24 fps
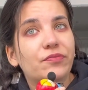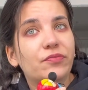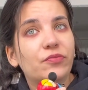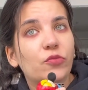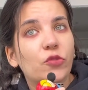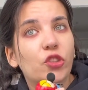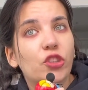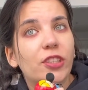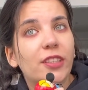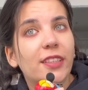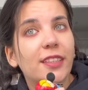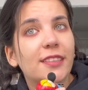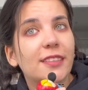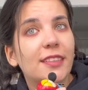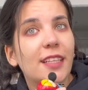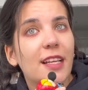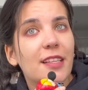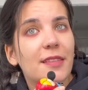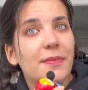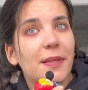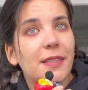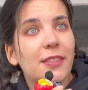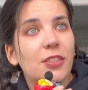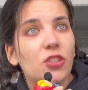she gets
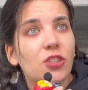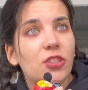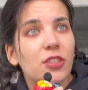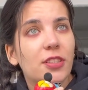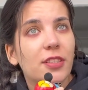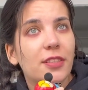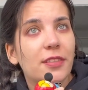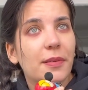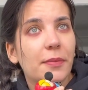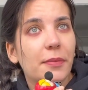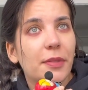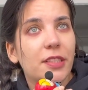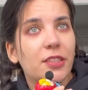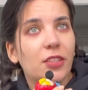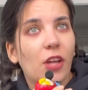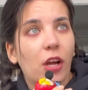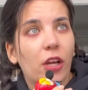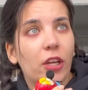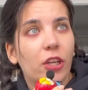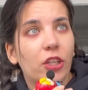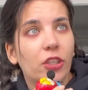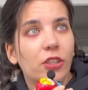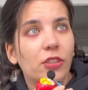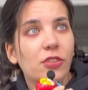text messages and somebody's
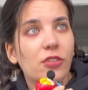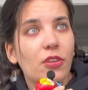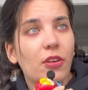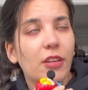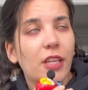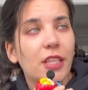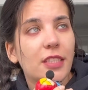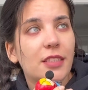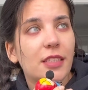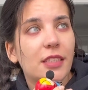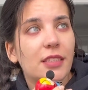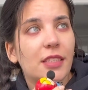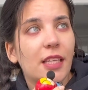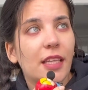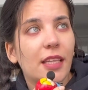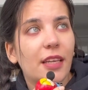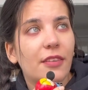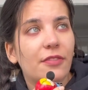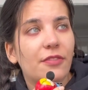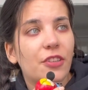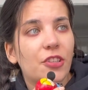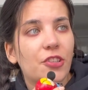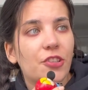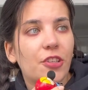talking to her. So I guess that's like a
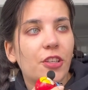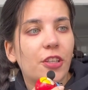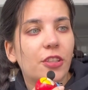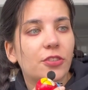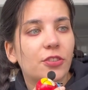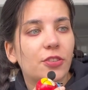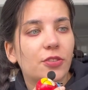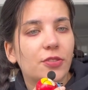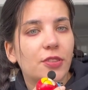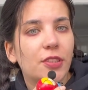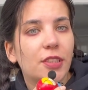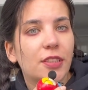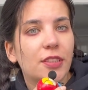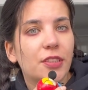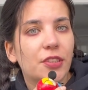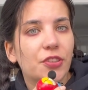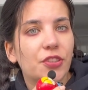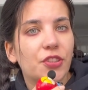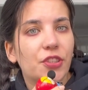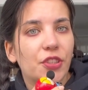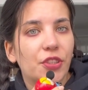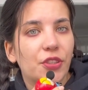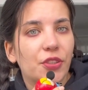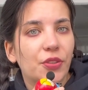vision into season
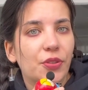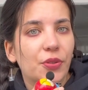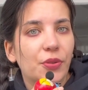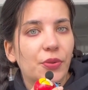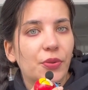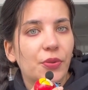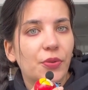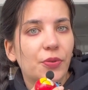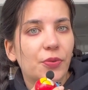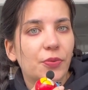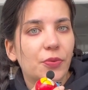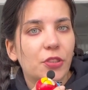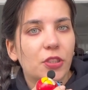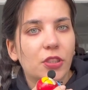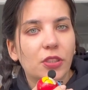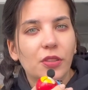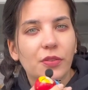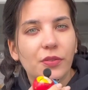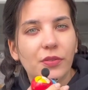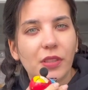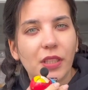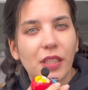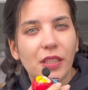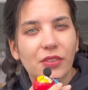2, which I
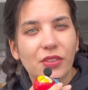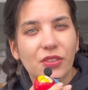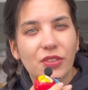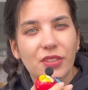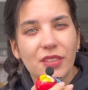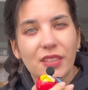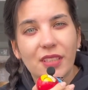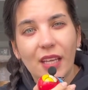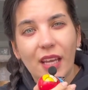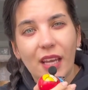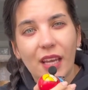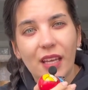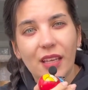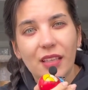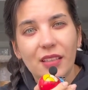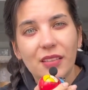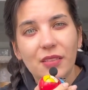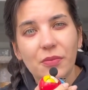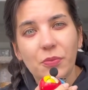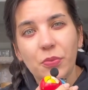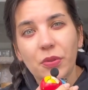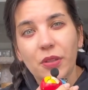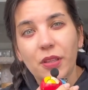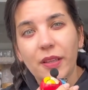don't really understand,
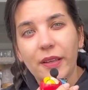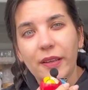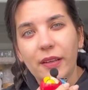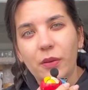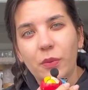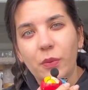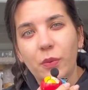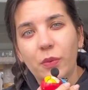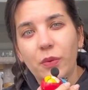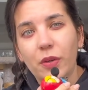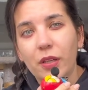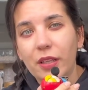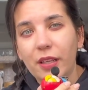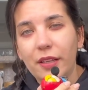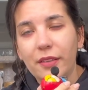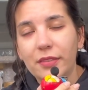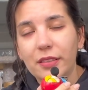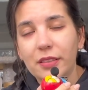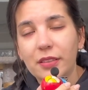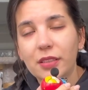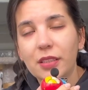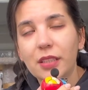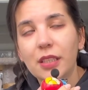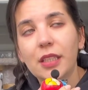but like
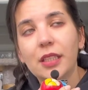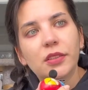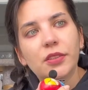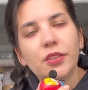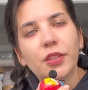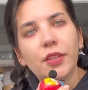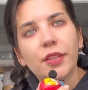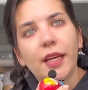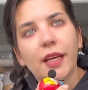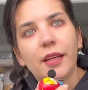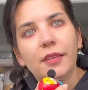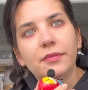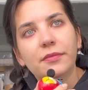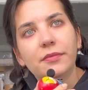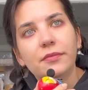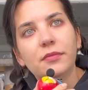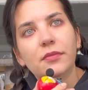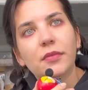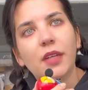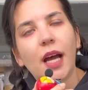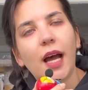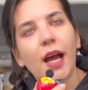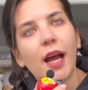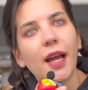whatever. So yeah,
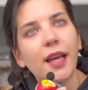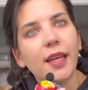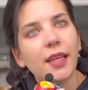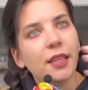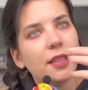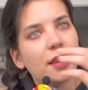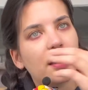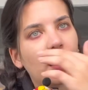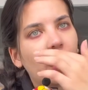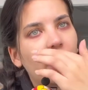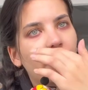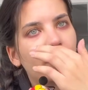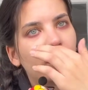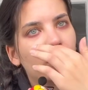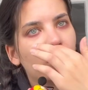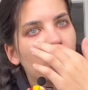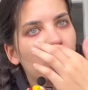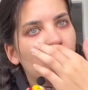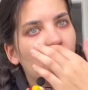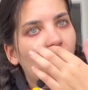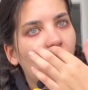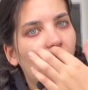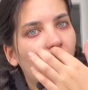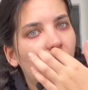I thought the
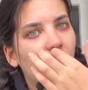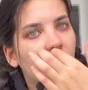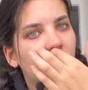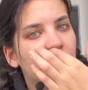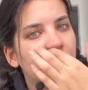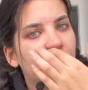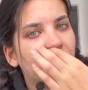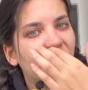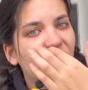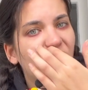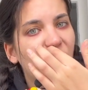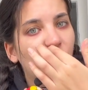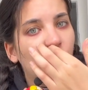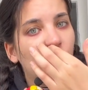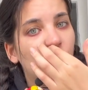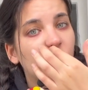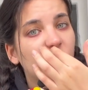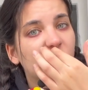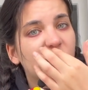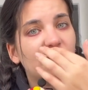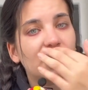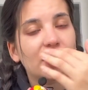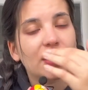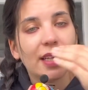show was pretty
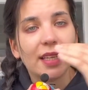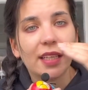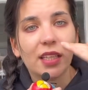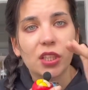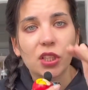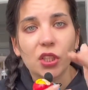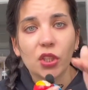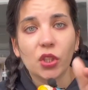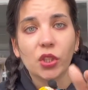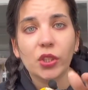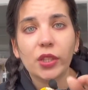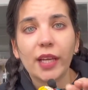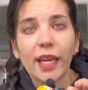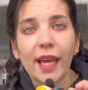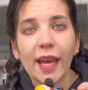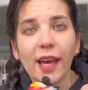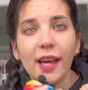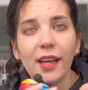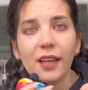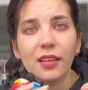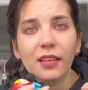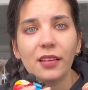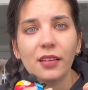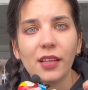cool to like look
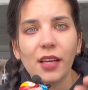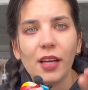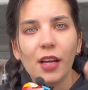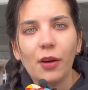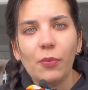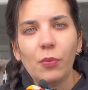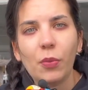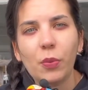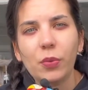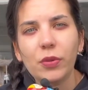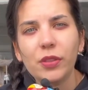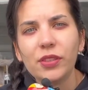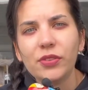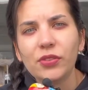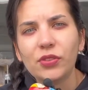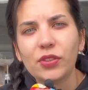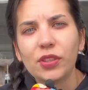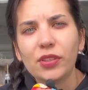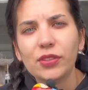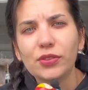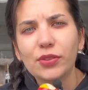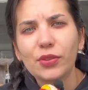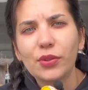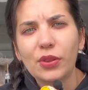at, but when you
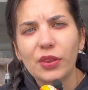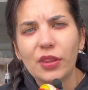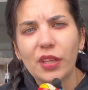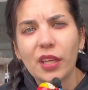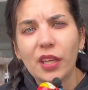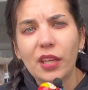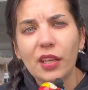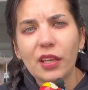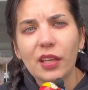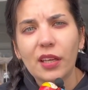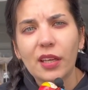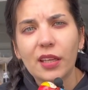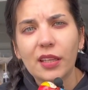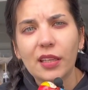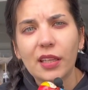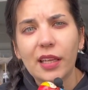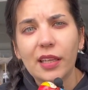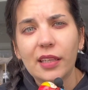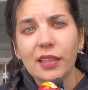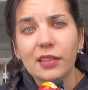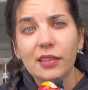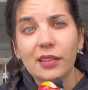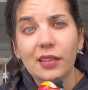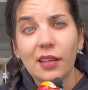start to think and
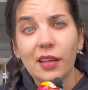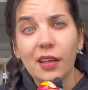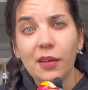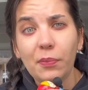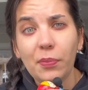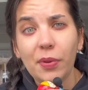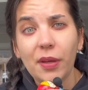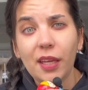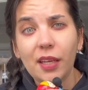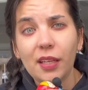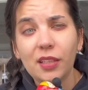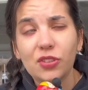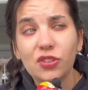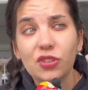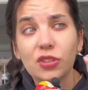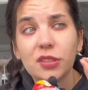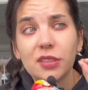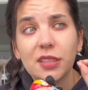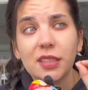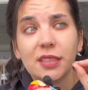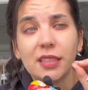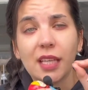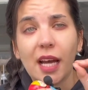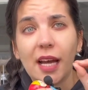like nitpick
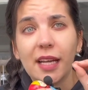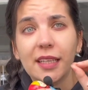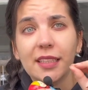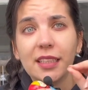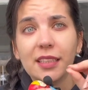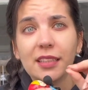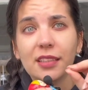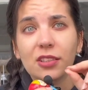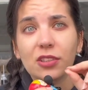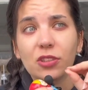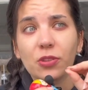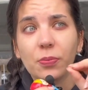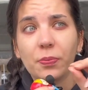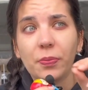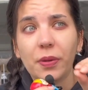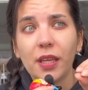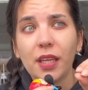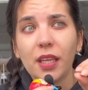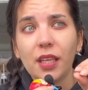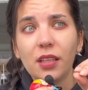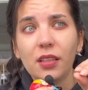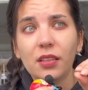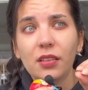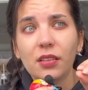just a tiny little
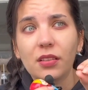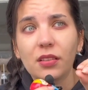bit,